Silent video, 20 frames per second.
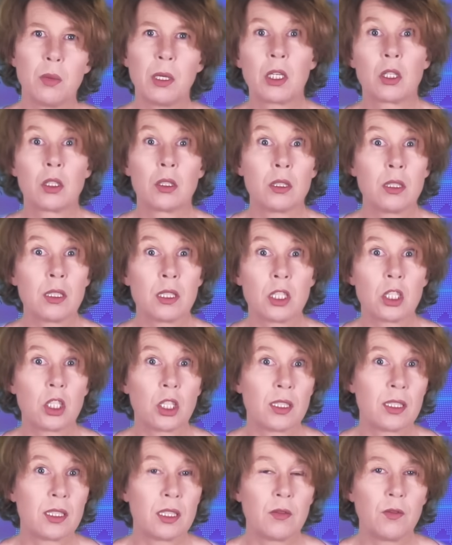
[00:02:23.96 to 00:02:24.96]
Because
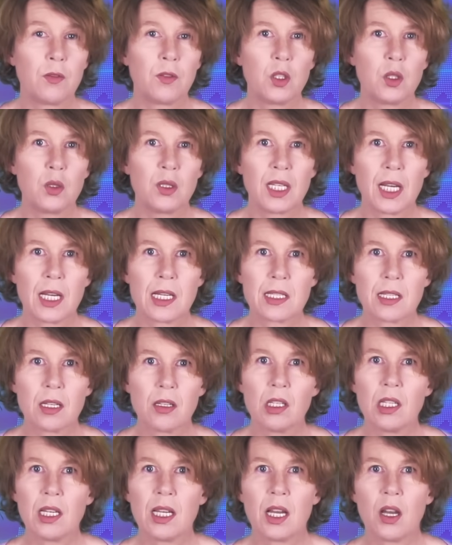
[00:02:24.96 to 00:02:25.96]
just a few days
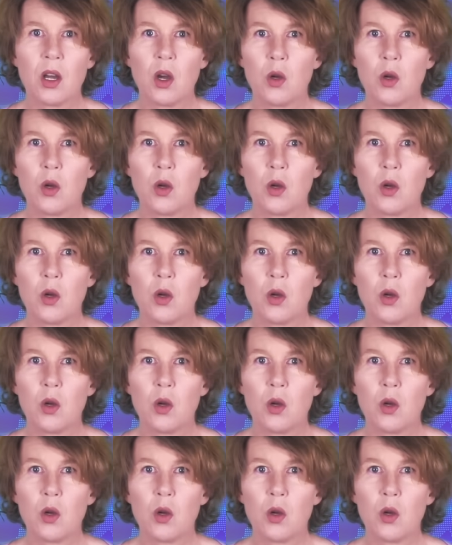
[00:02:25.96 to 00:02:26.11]
earlier,